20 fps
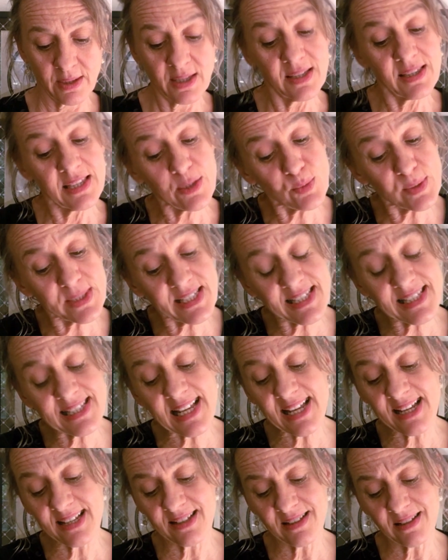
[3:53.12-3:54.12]
They would
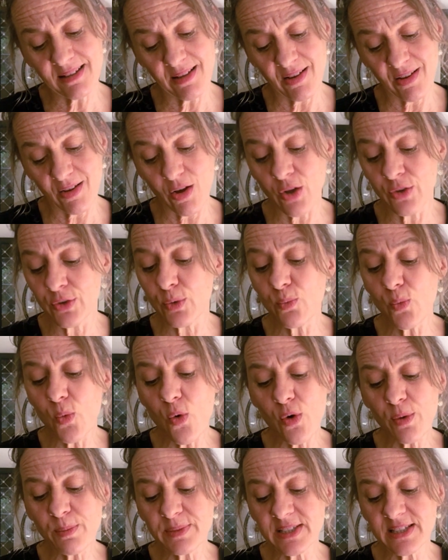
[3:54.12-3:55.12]
sing on the
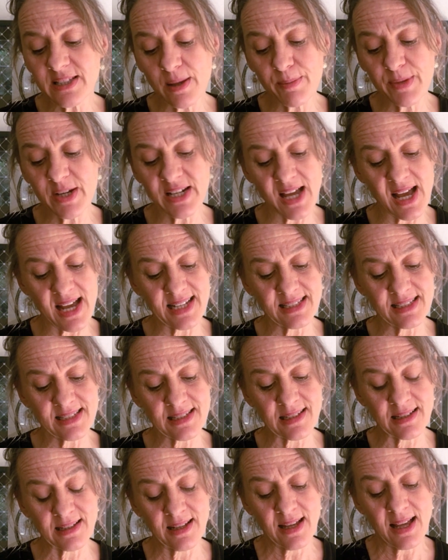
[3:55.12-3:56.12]
warm summer nights
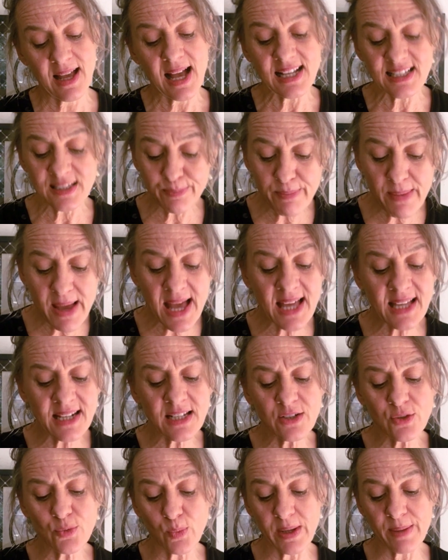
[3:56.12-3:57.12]
as men
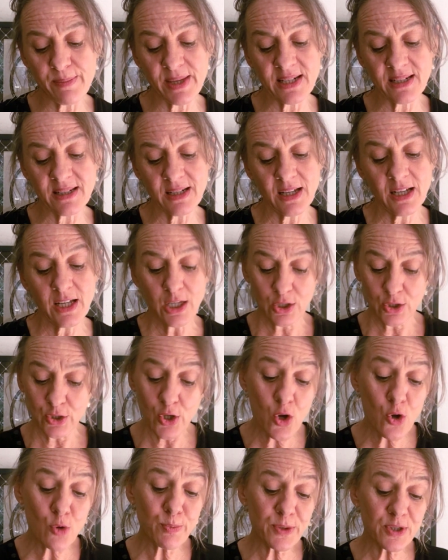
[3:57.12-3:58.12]
and women,
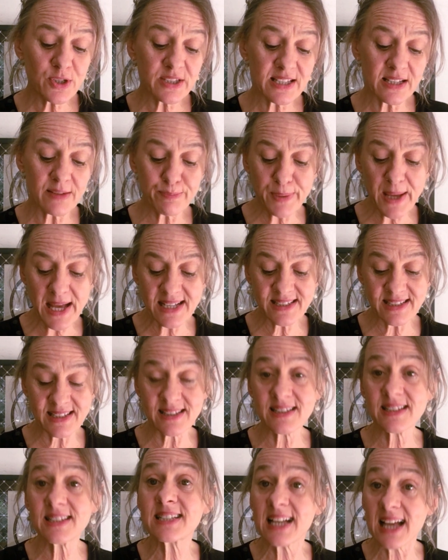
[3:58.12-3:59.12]
nobles and
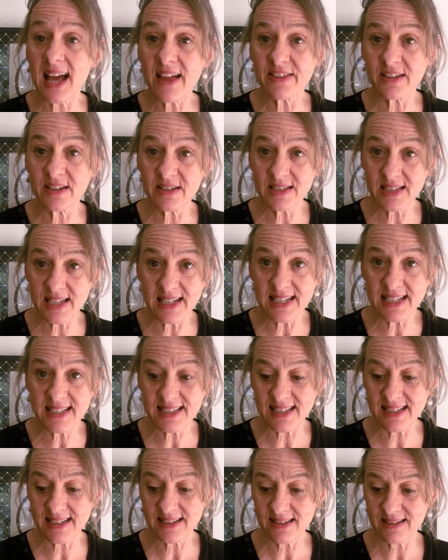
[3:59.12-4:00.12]
peasants gathered to
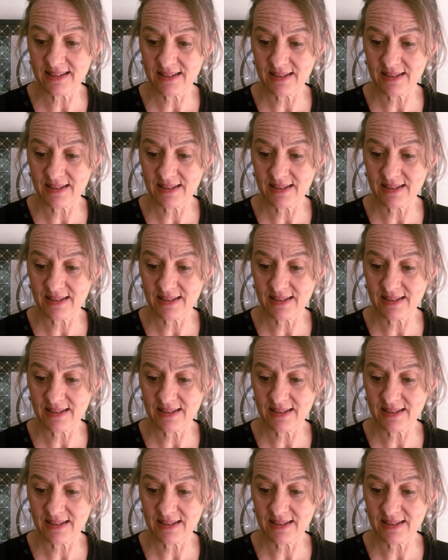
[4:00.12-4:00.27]
listen.